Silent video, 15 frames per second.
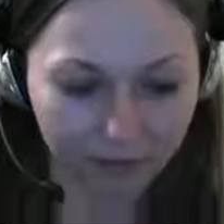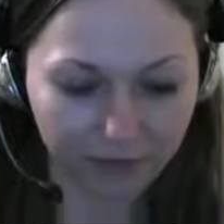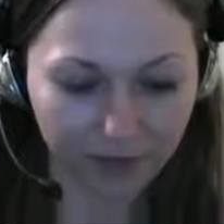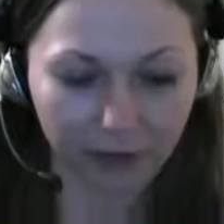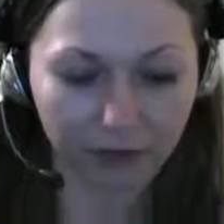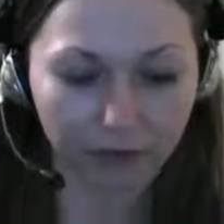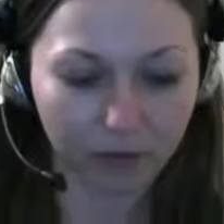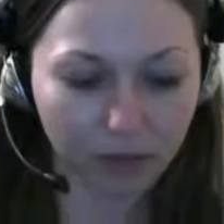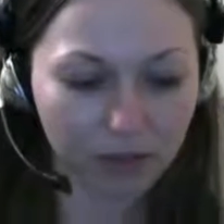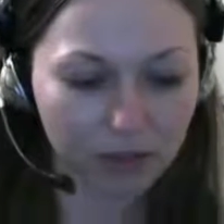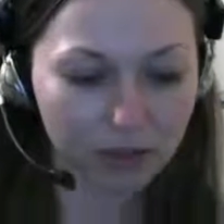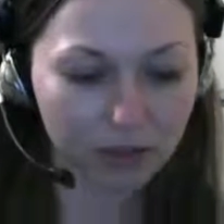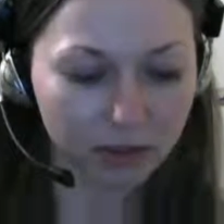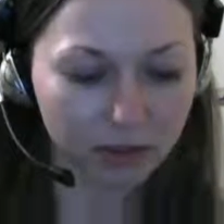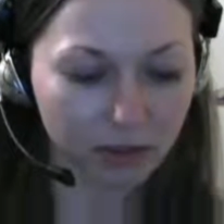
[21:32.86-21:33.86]
in
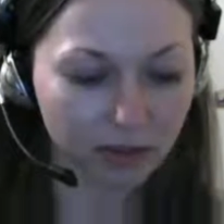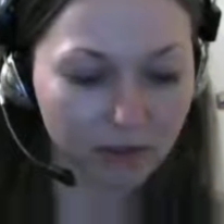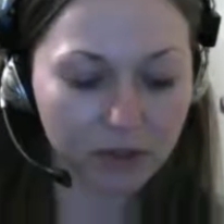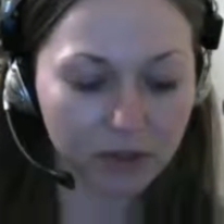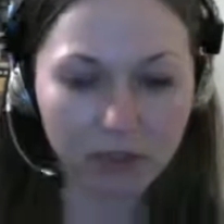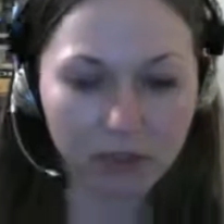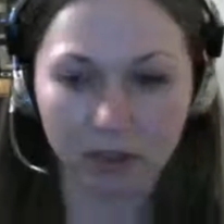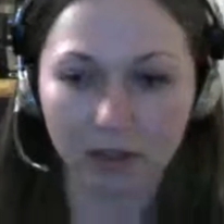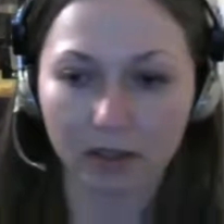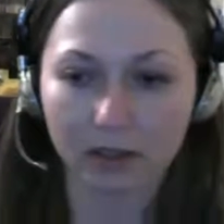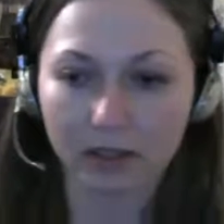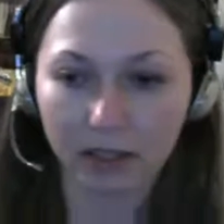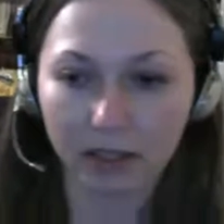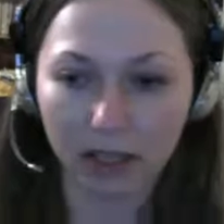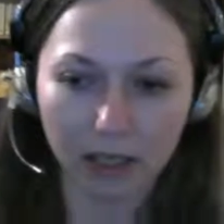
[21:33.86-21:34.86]
Russian language,
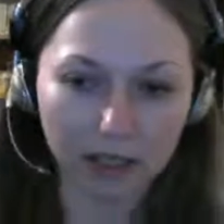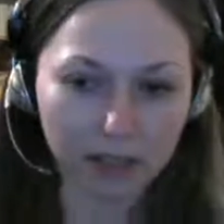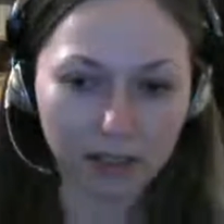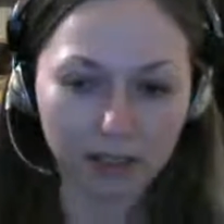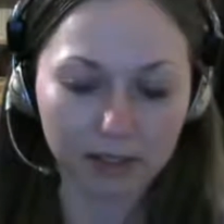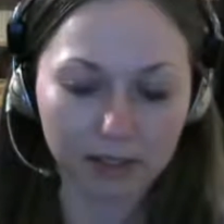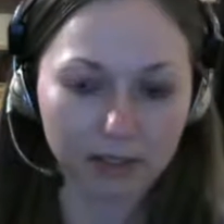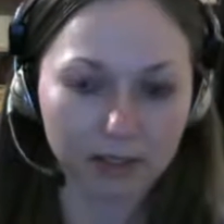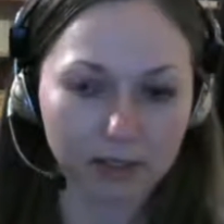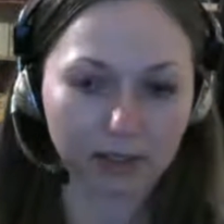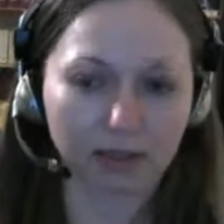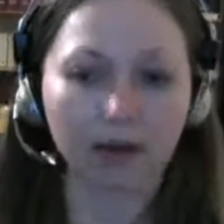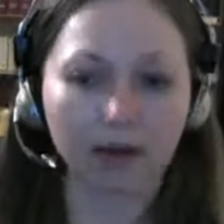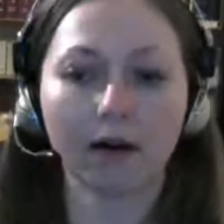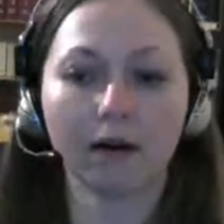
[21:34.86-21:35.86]
the cases,
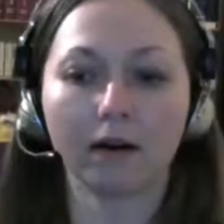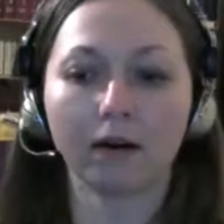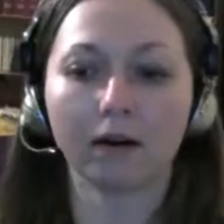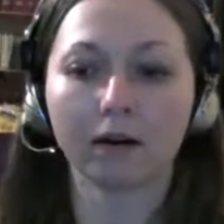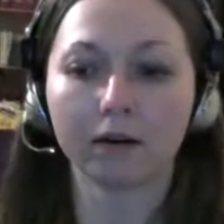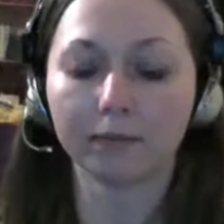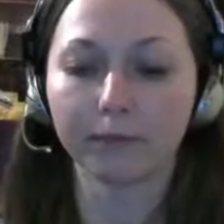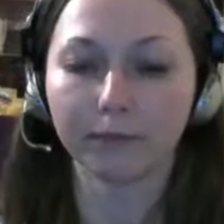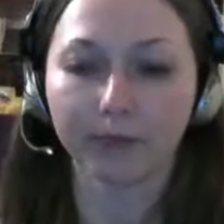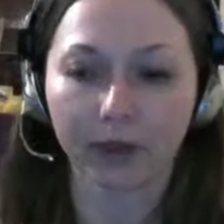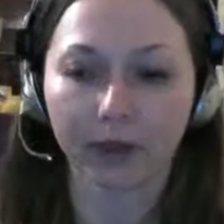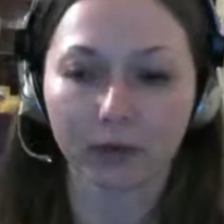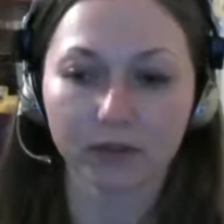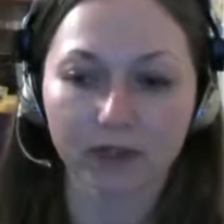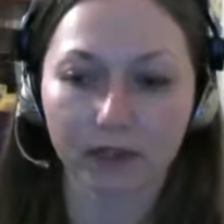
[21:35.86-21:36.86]
how
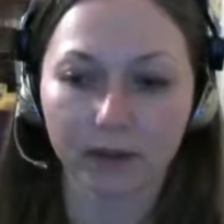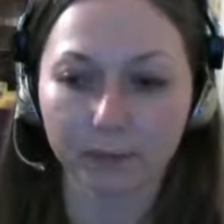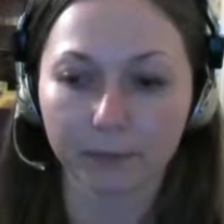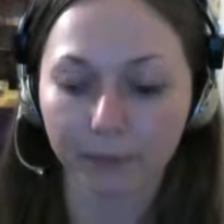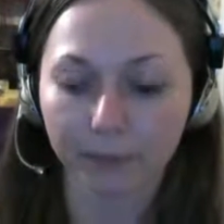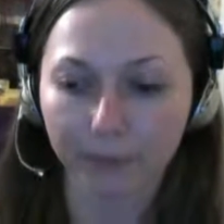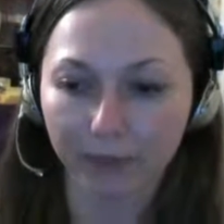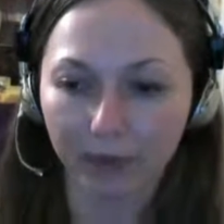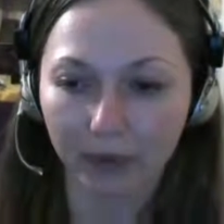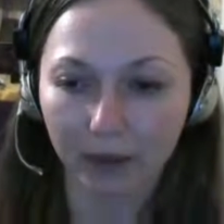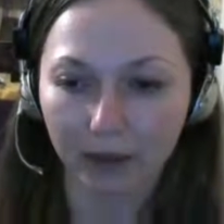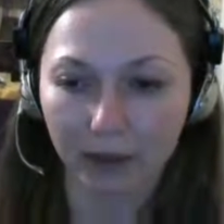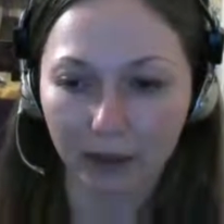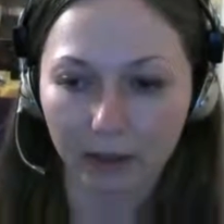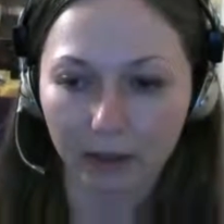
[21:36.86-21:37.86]
to say,
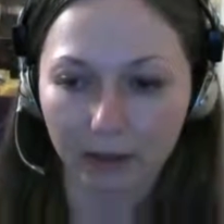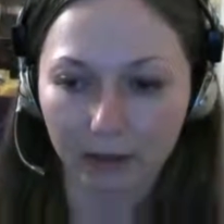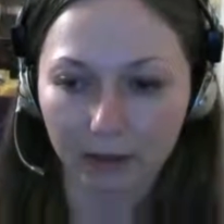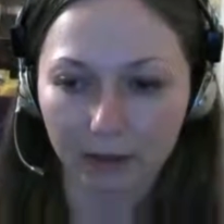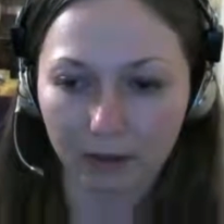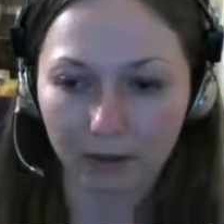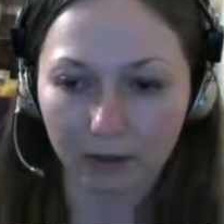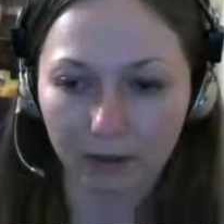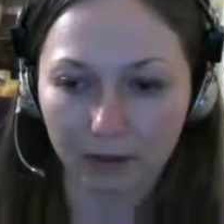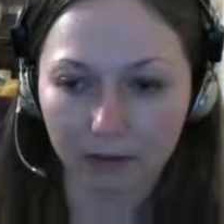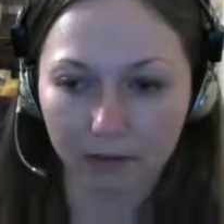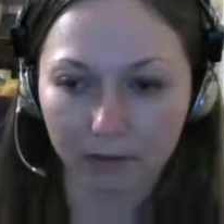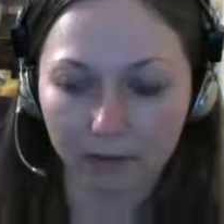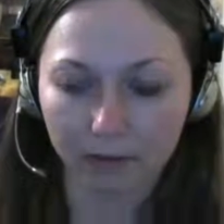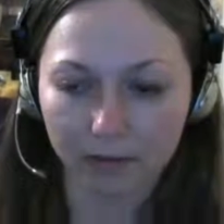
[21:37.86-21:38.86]
uh,
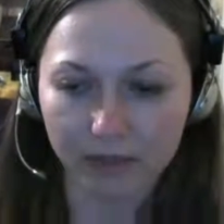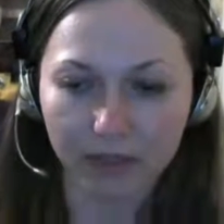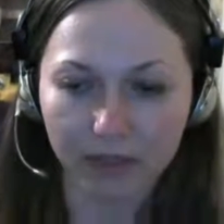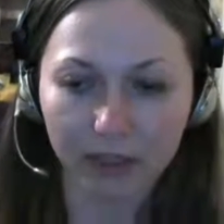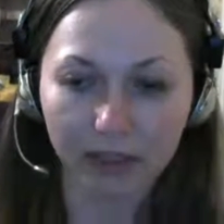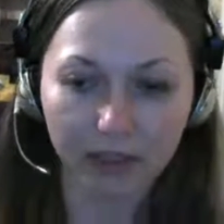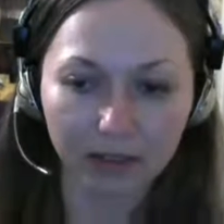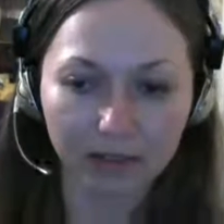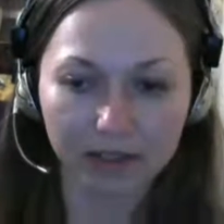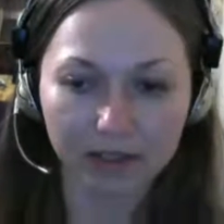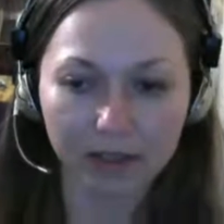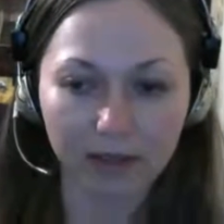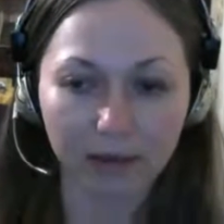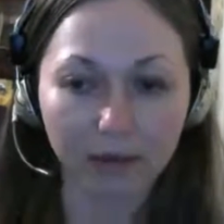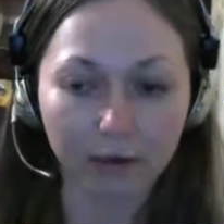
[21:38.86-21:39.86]
they give
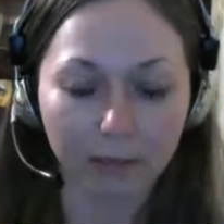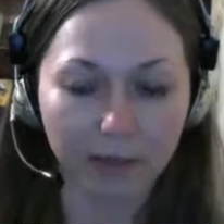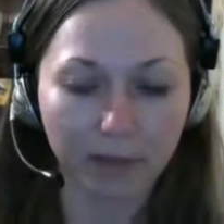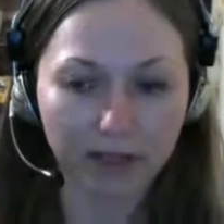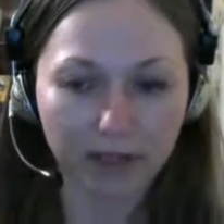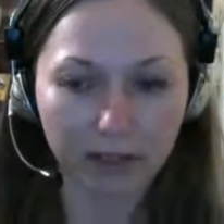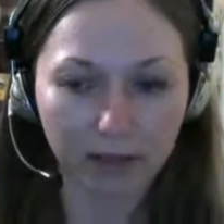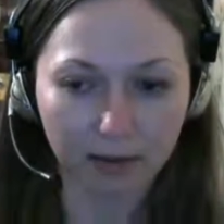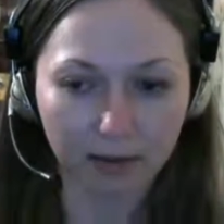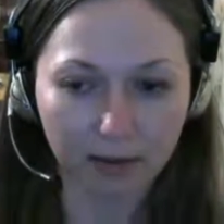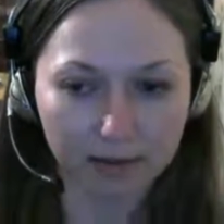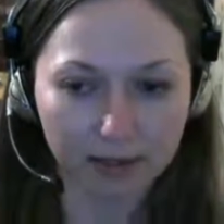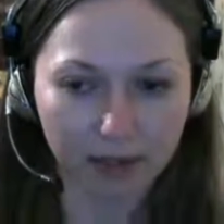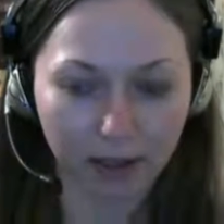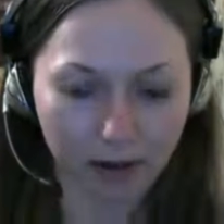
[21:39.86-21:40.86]
the grammatical
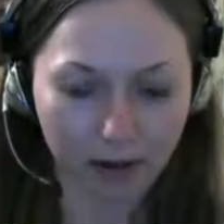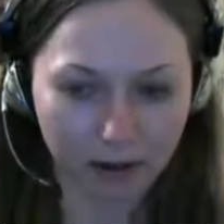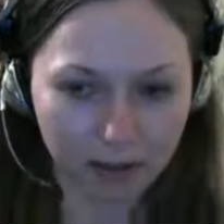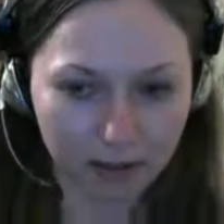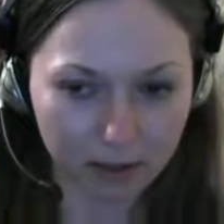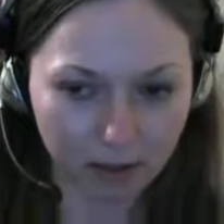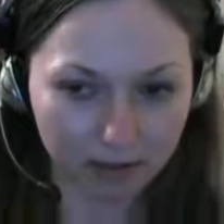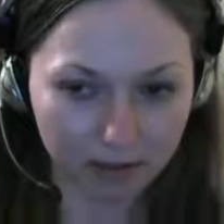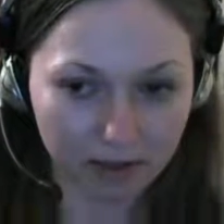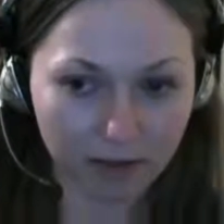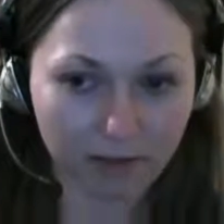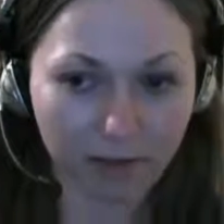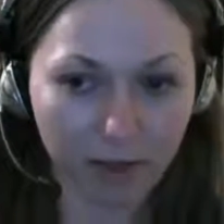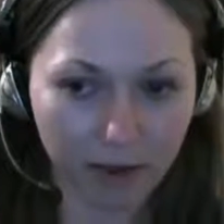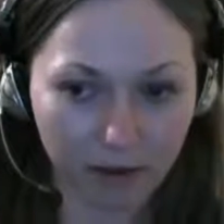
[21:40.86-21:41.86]
sense of the
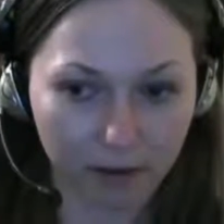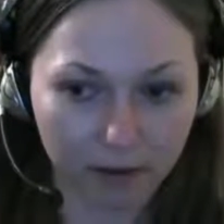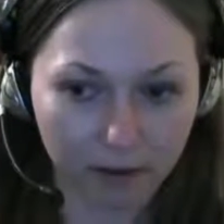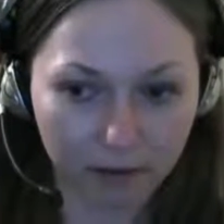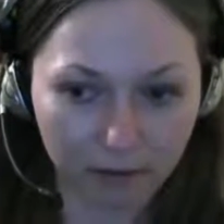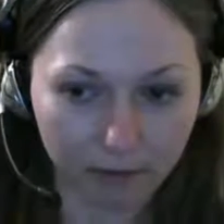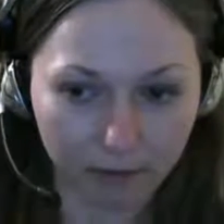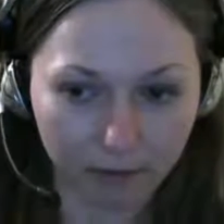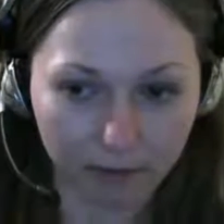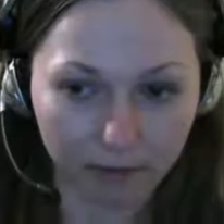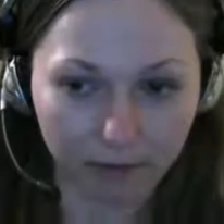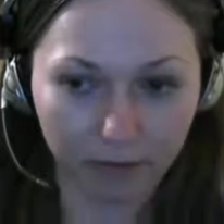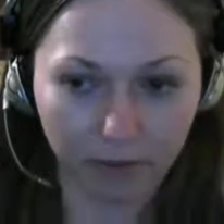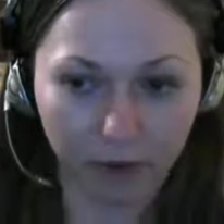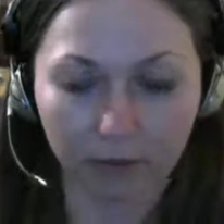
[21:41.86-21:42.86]
word,
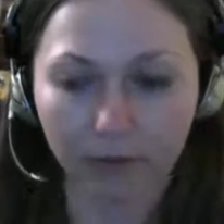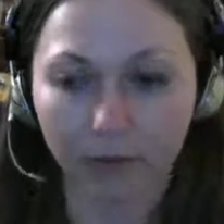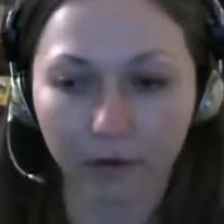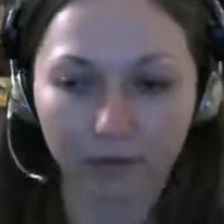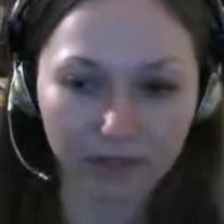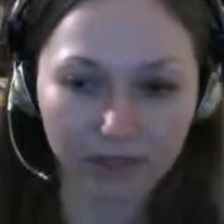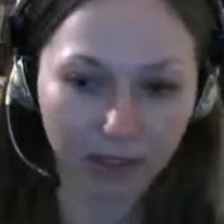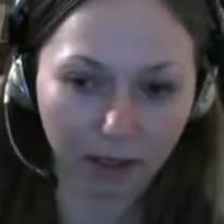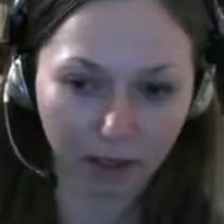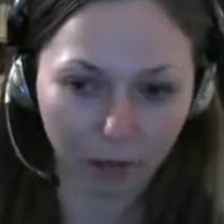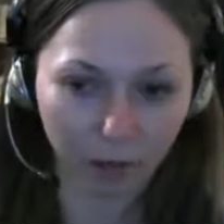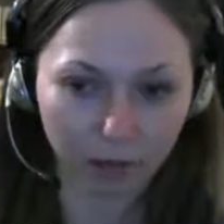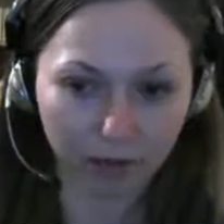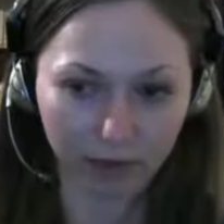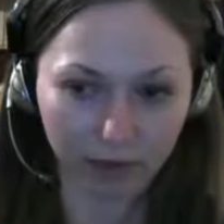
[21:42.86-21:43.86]
of the
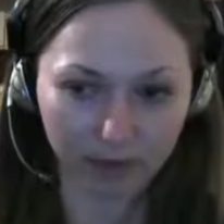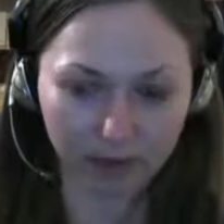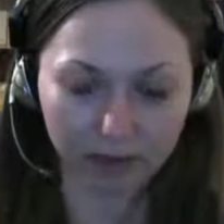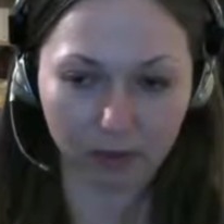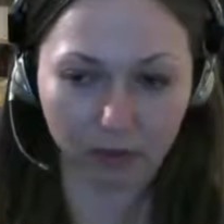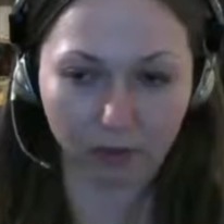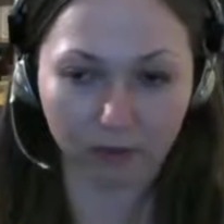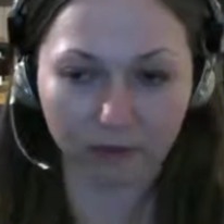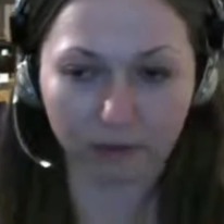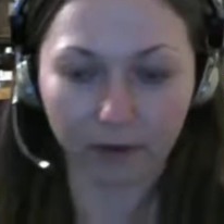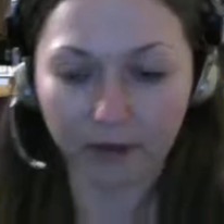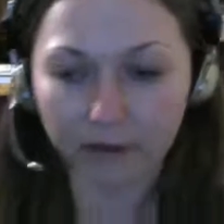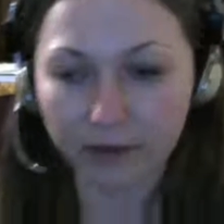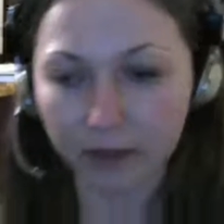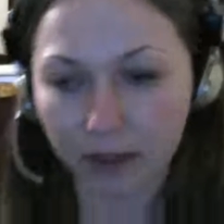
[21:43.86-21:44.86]
noun. Yes. So if you
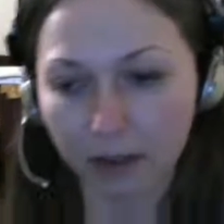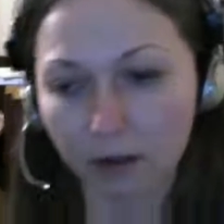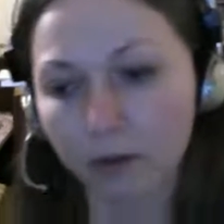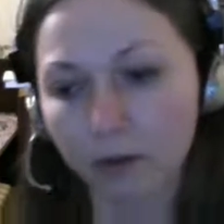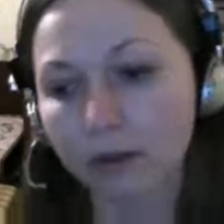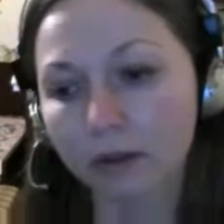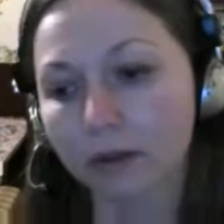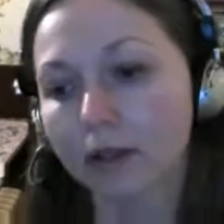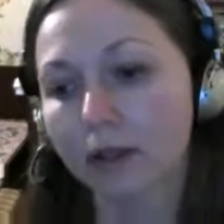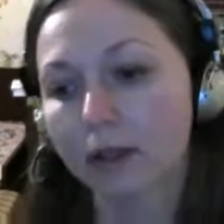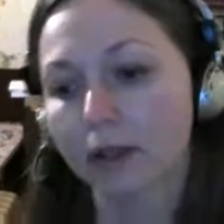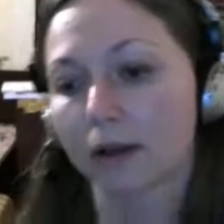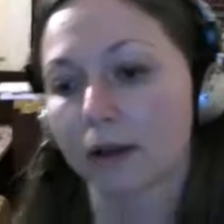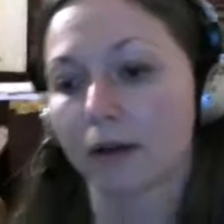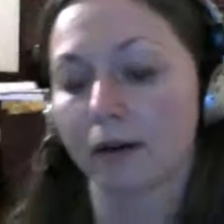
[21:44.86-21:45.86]
have noun,
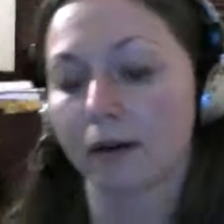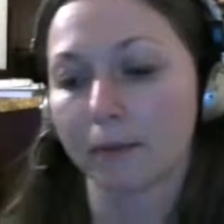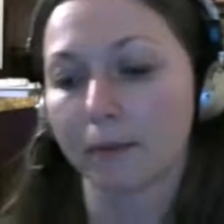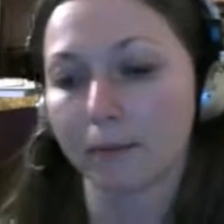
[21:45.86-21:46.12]
uh,